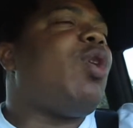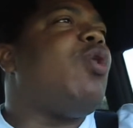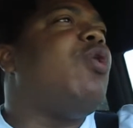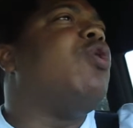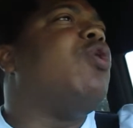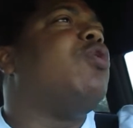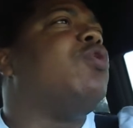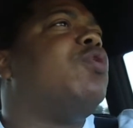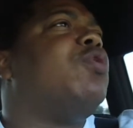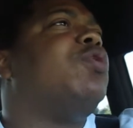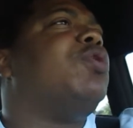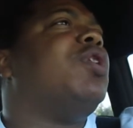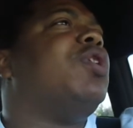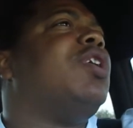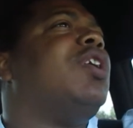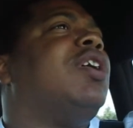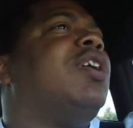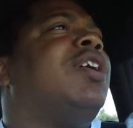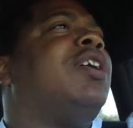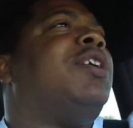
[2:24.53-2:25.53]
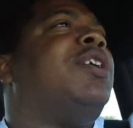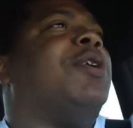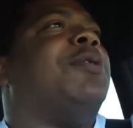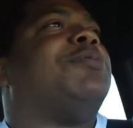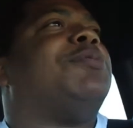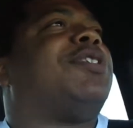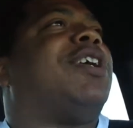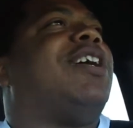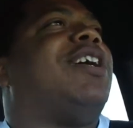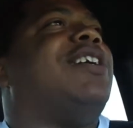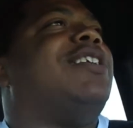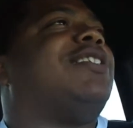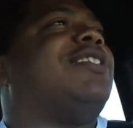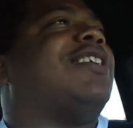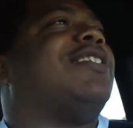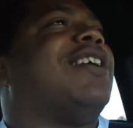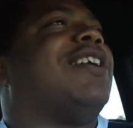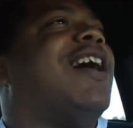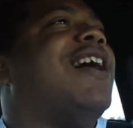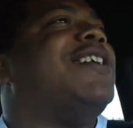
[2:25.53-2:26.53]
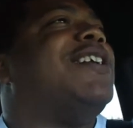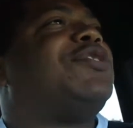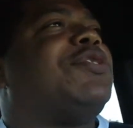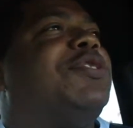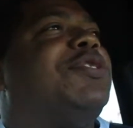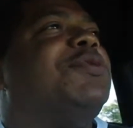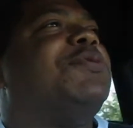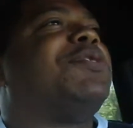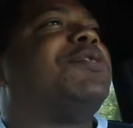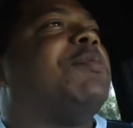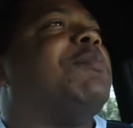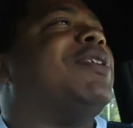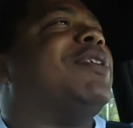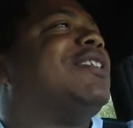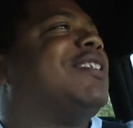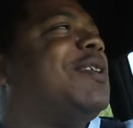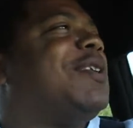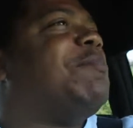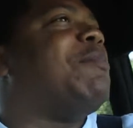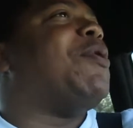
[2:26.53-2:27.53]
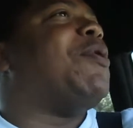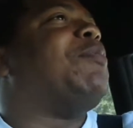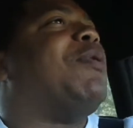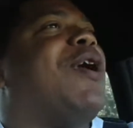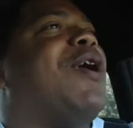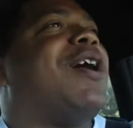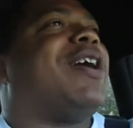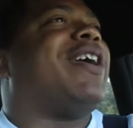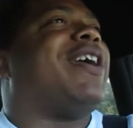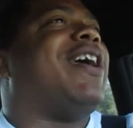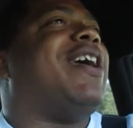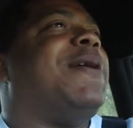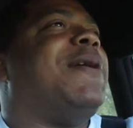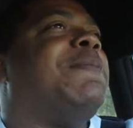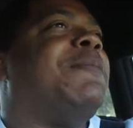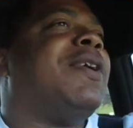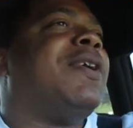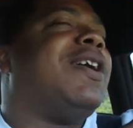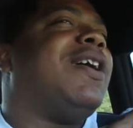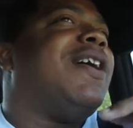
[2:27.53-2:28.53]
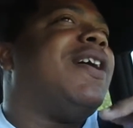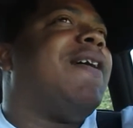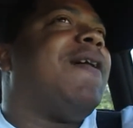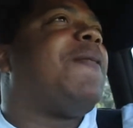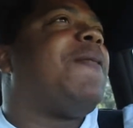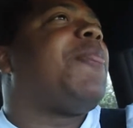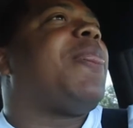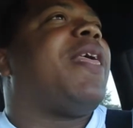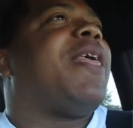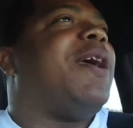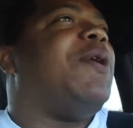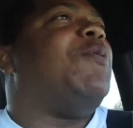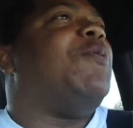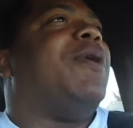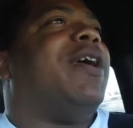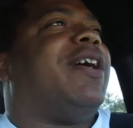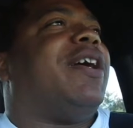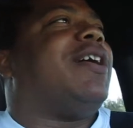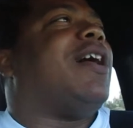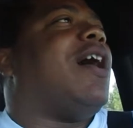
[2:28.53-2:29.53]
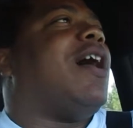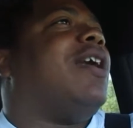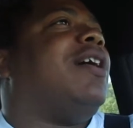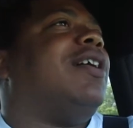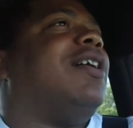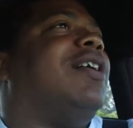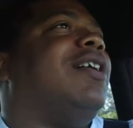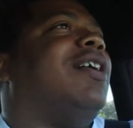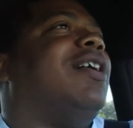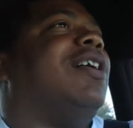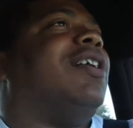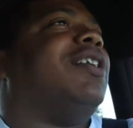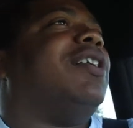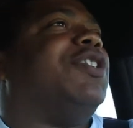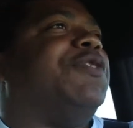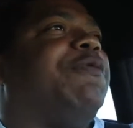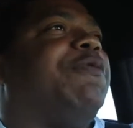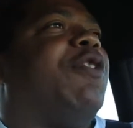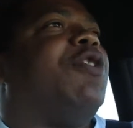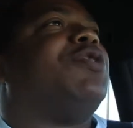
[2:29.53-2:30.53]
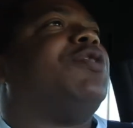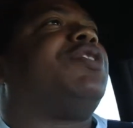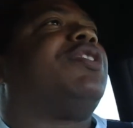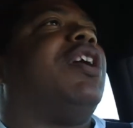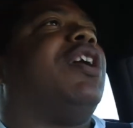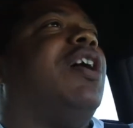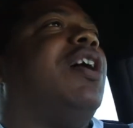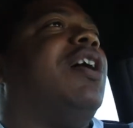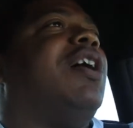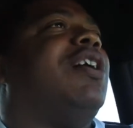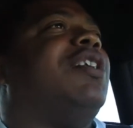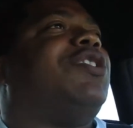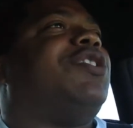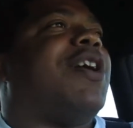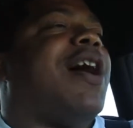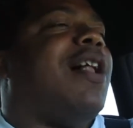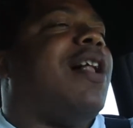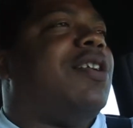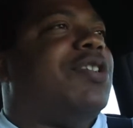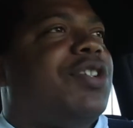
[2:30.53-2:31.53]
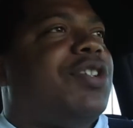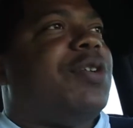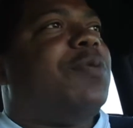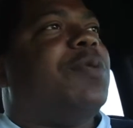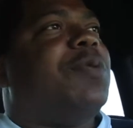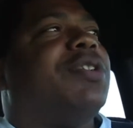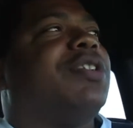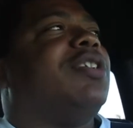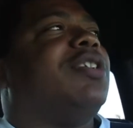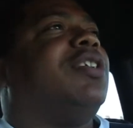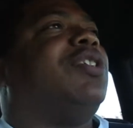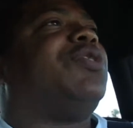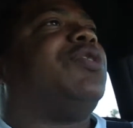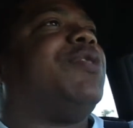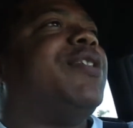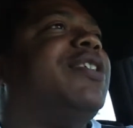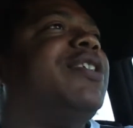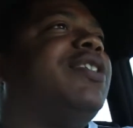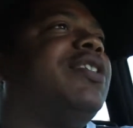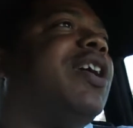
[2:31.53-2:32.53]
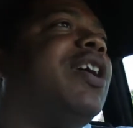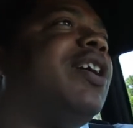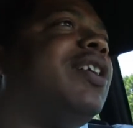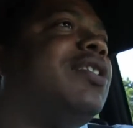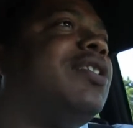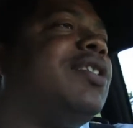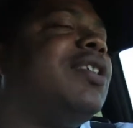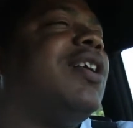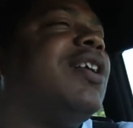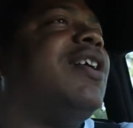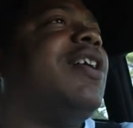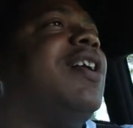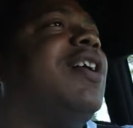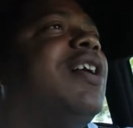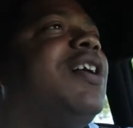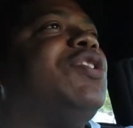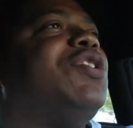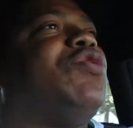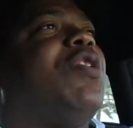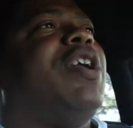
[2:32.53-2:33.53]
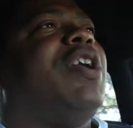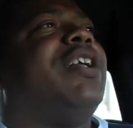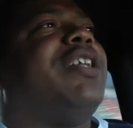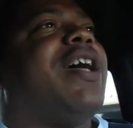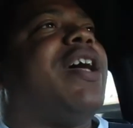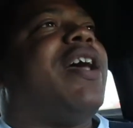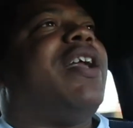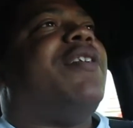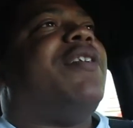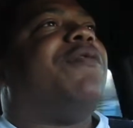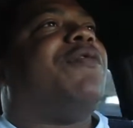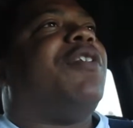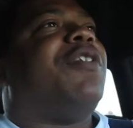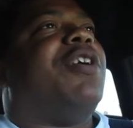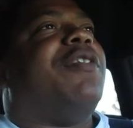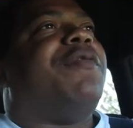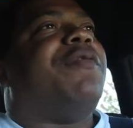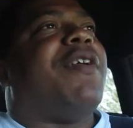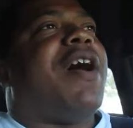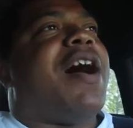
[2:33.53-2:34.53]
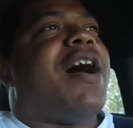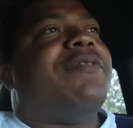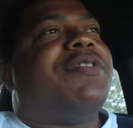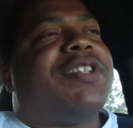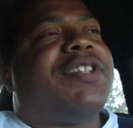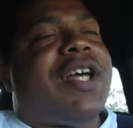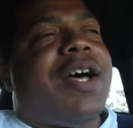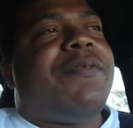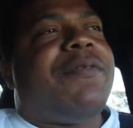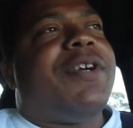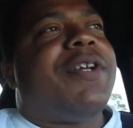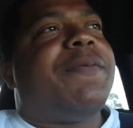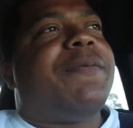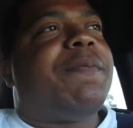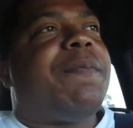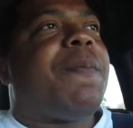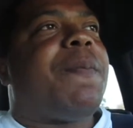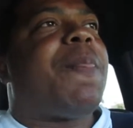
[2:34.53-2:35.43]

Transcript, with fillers: who, you know what I'm saying, he says I introduced him into the Mopar game. He went and got uh, his first uh, Challenger was a three six, traded that in for a five seven.